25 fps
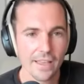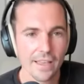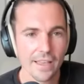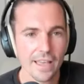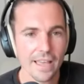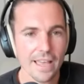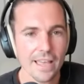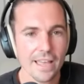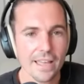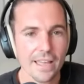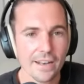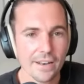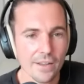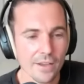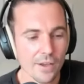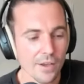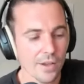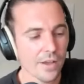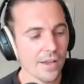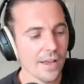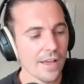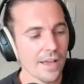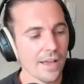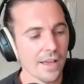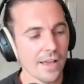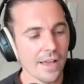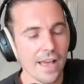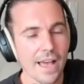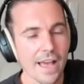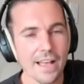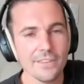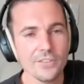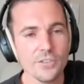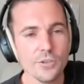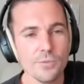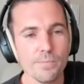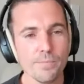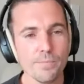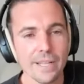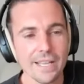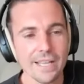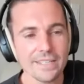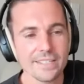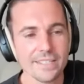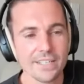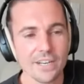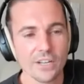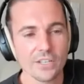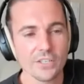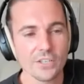And as you
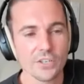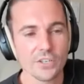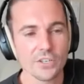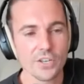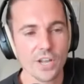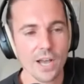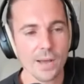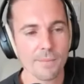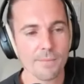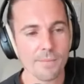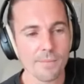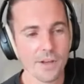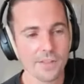place it on your top,